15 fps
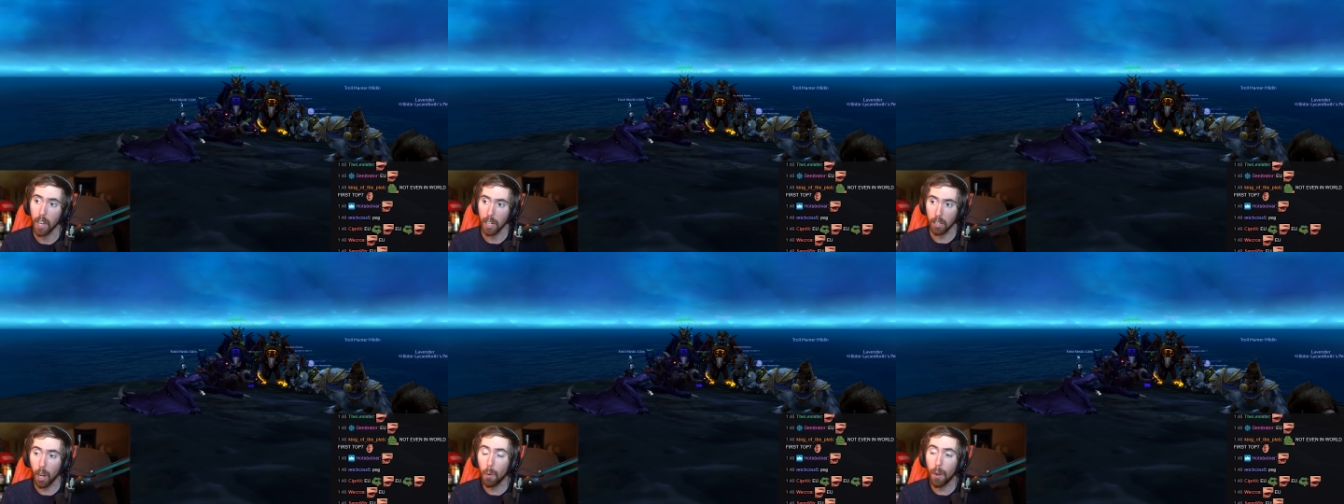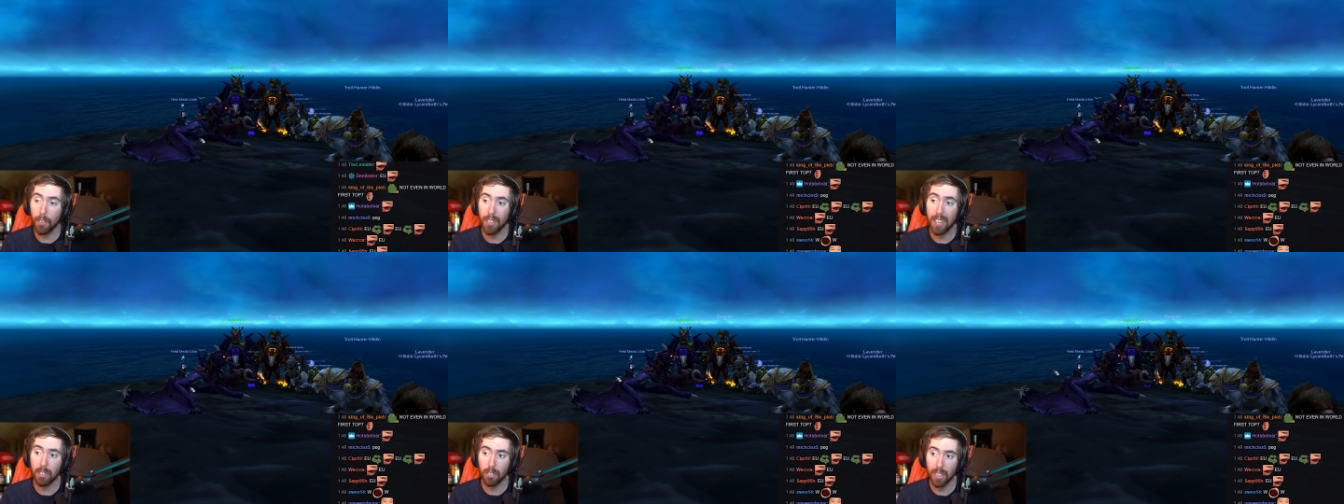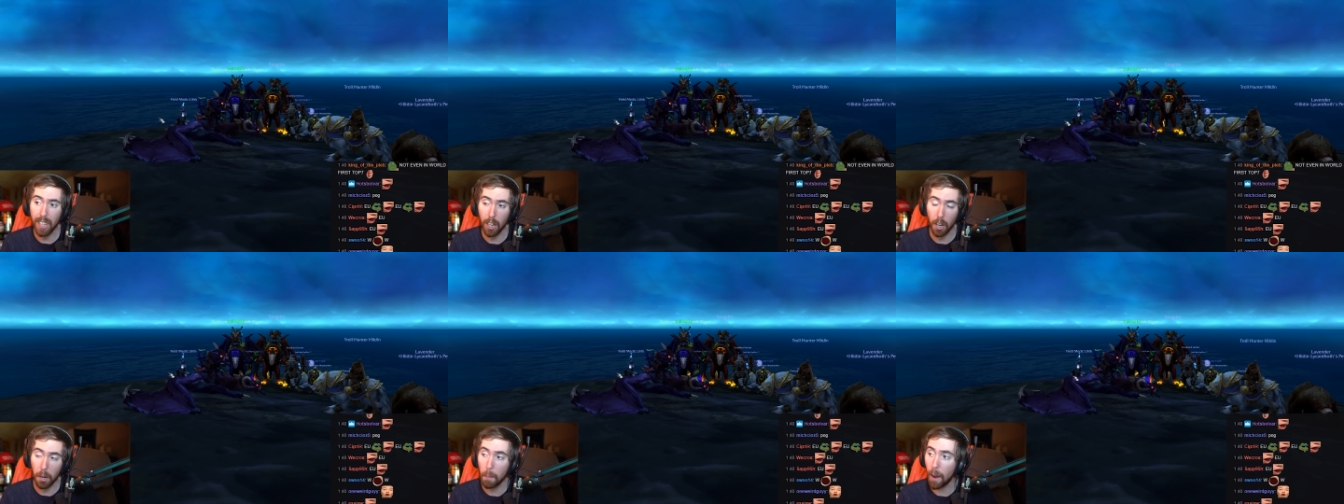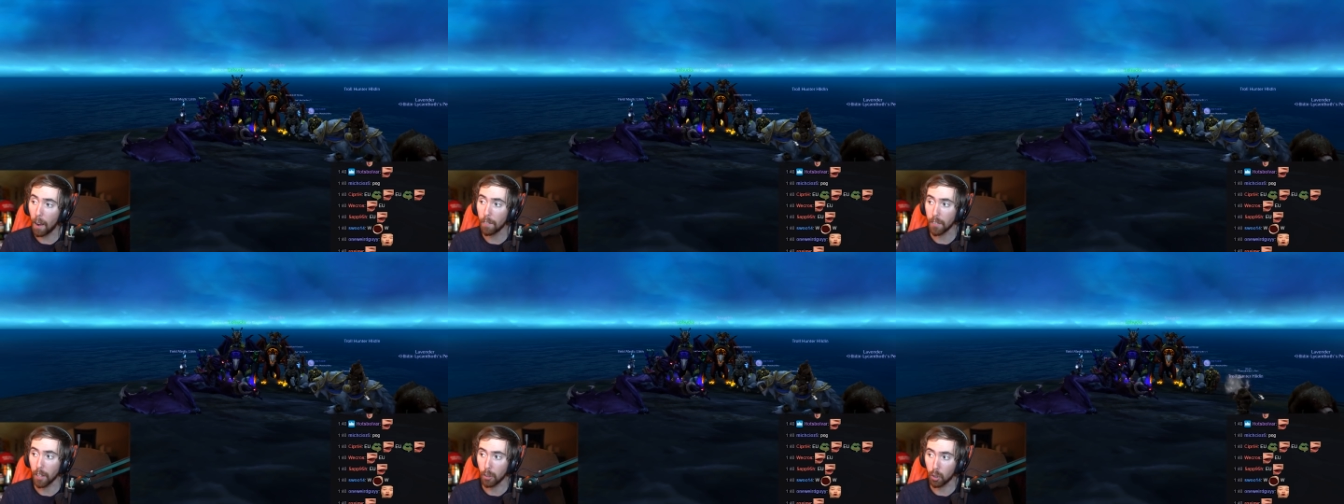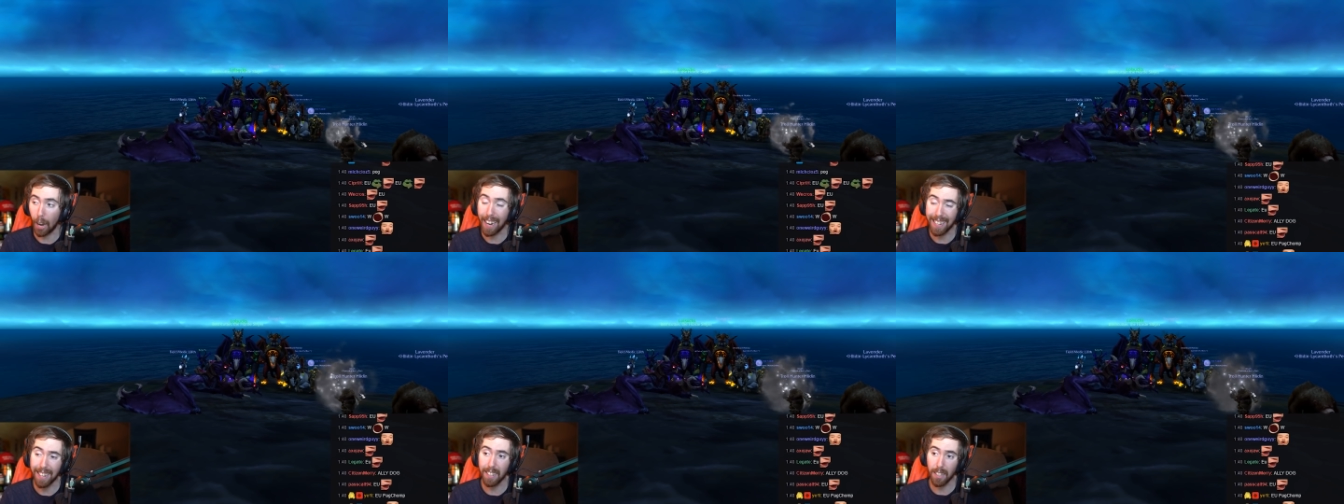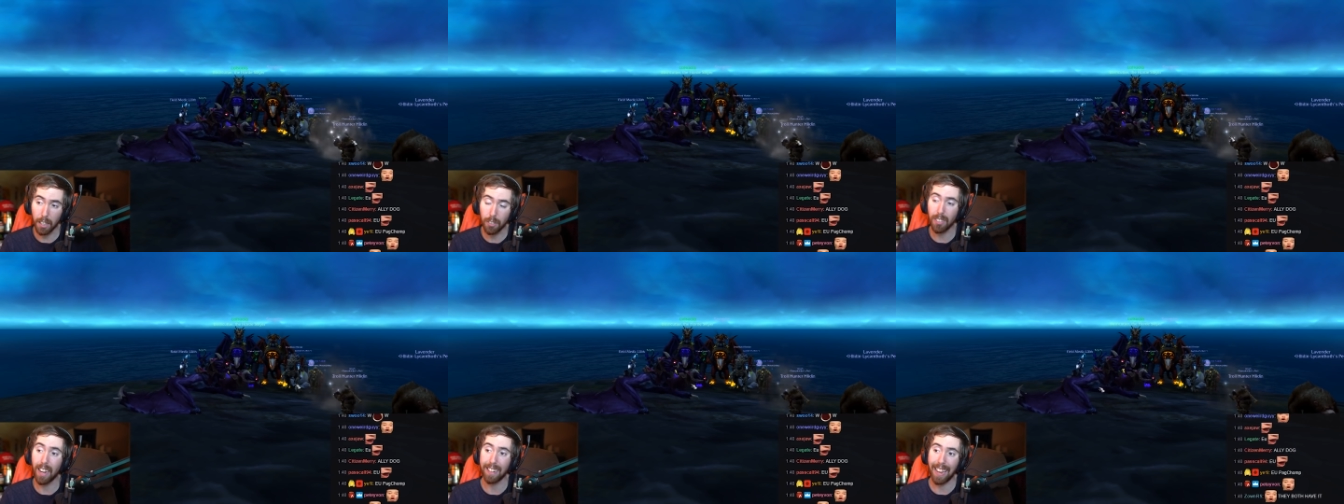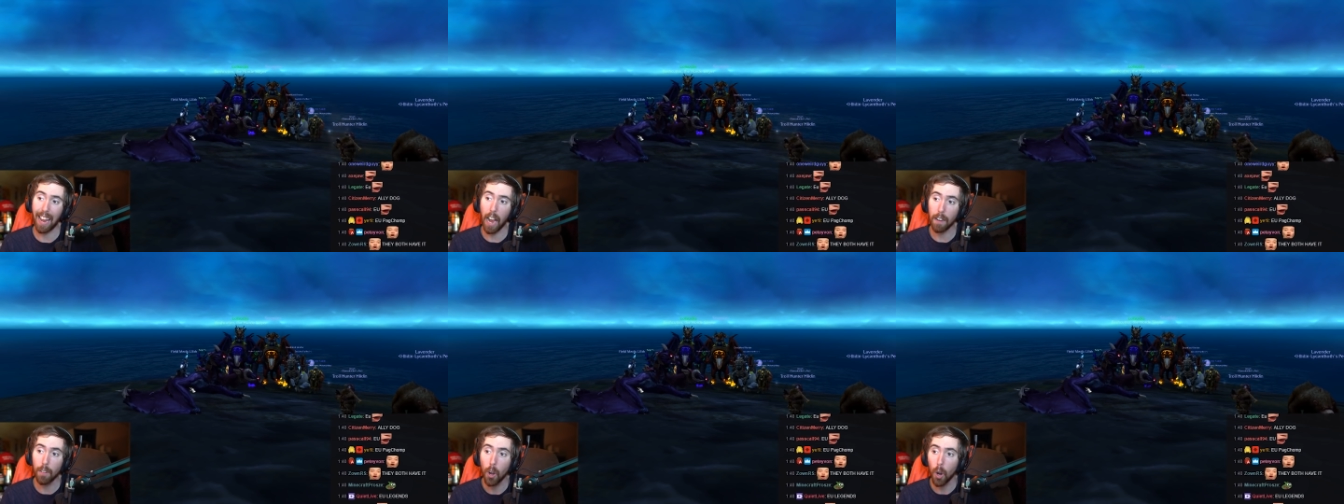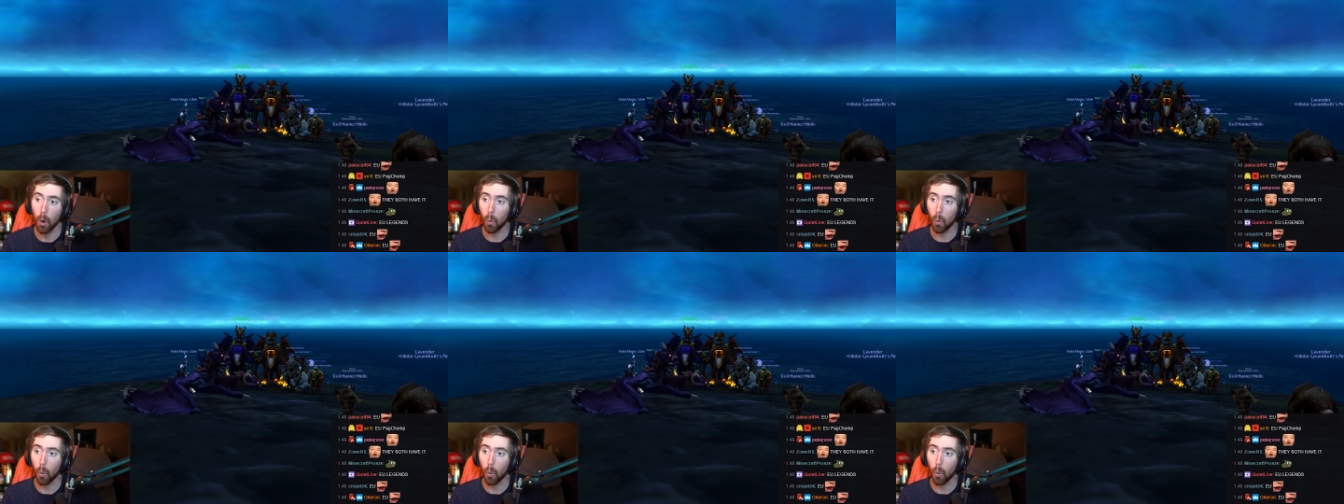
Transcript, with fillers: Lilith needs to get on a mount that Trident does not have,